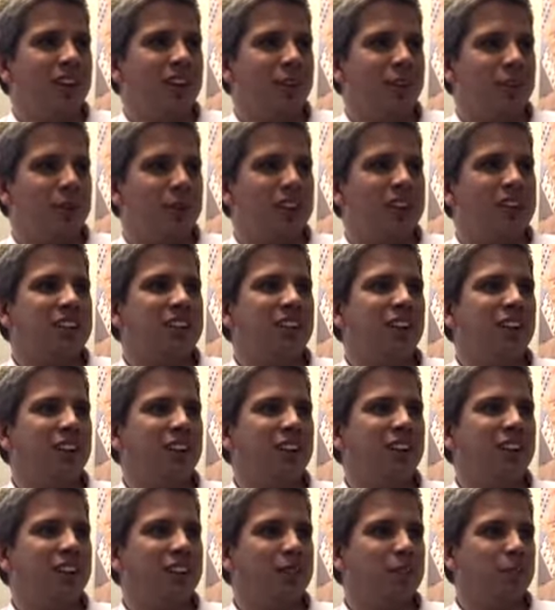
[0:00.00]
And we
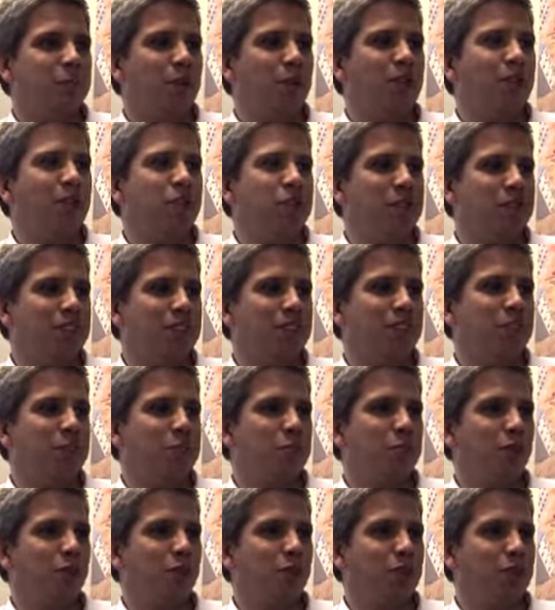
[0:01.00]
decided at the bottom end of the
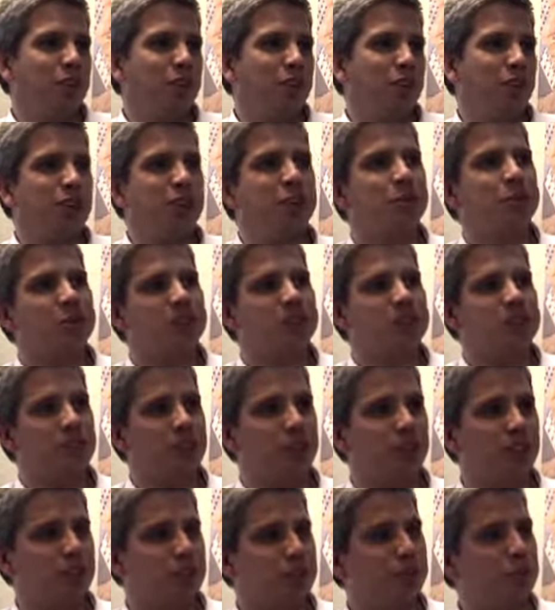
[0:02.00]
market, and not
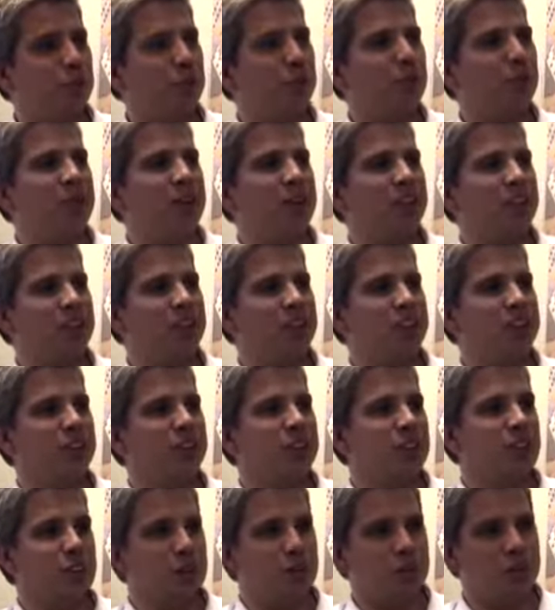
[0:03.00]
specifically affordable houses,
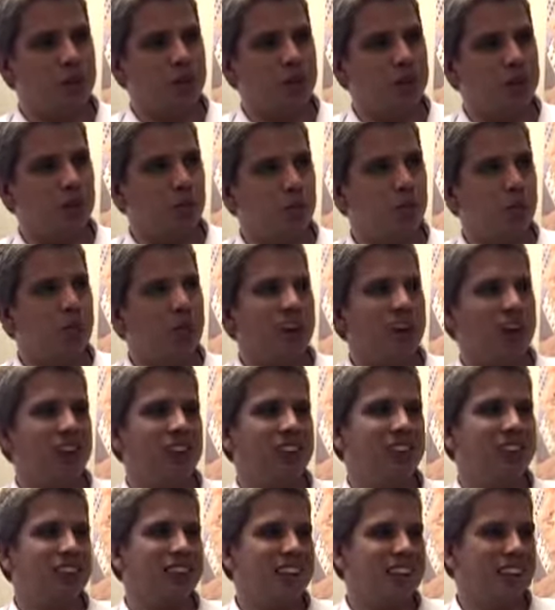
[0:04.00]
but affordable
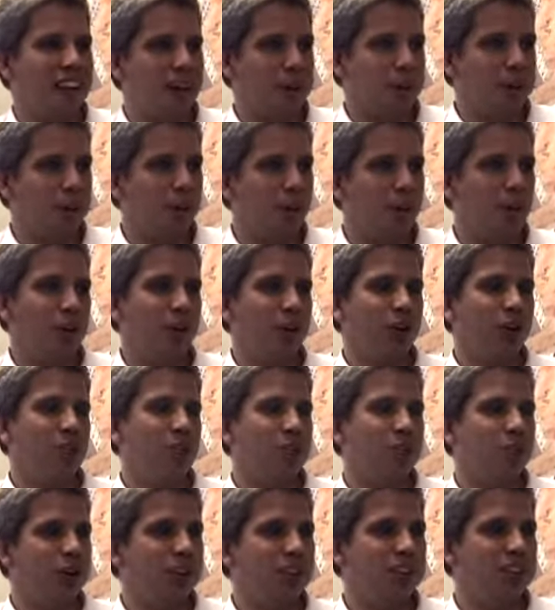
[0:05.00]
houses, the gap market,
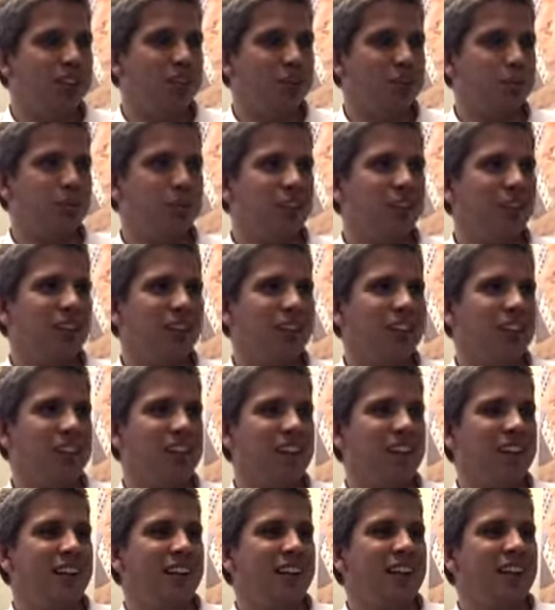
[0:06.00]
fully subsidized.
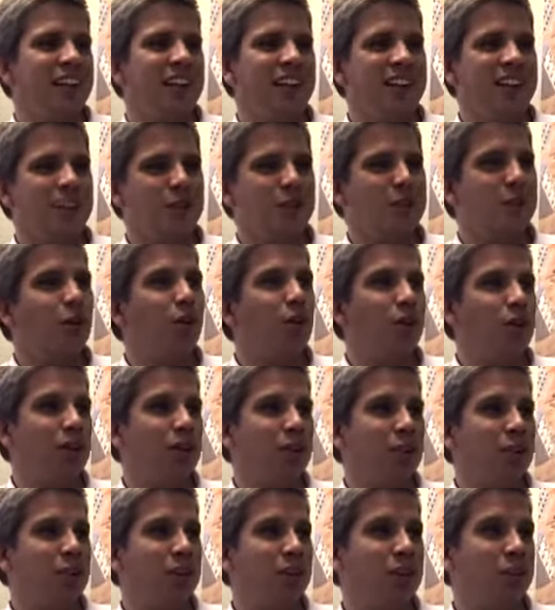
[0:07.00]
That's a
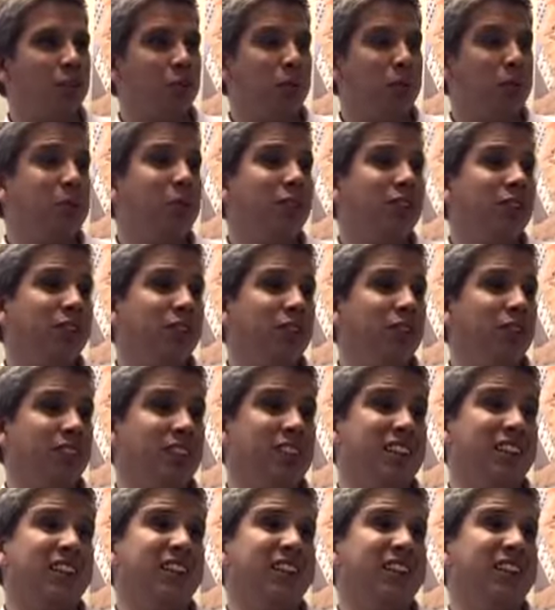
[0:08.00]
market where we believe the
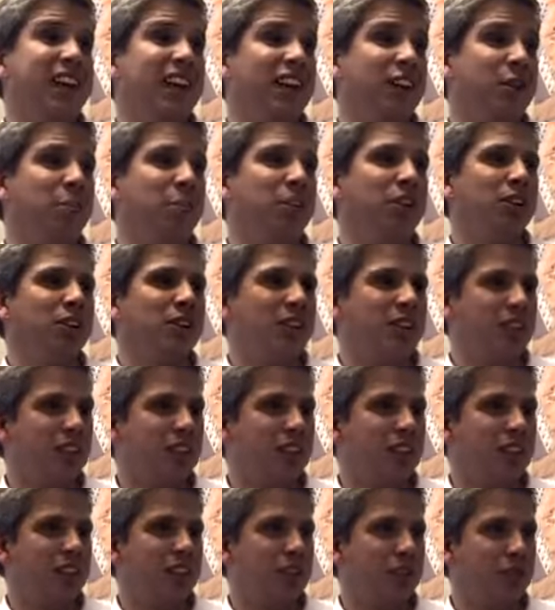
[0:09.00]
sustainable need
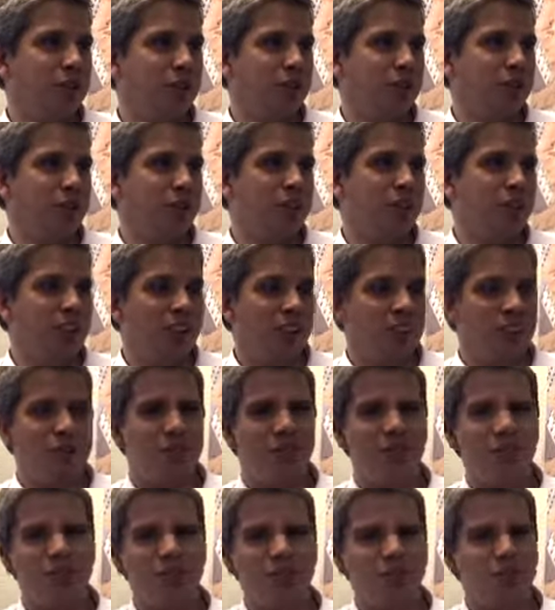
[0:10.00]
is Africa. If
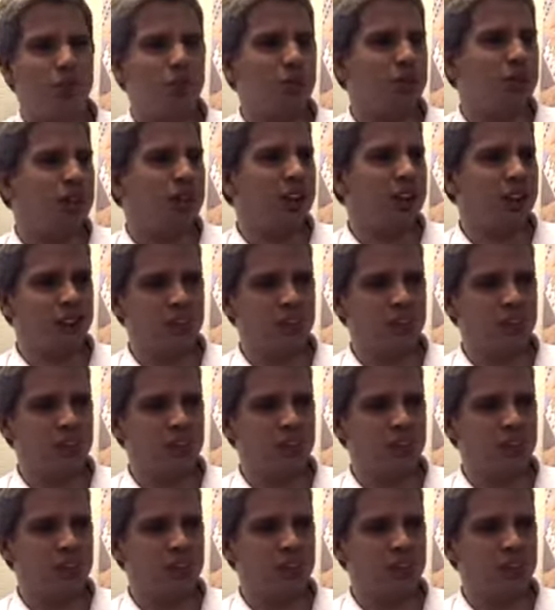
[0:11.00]
you look at short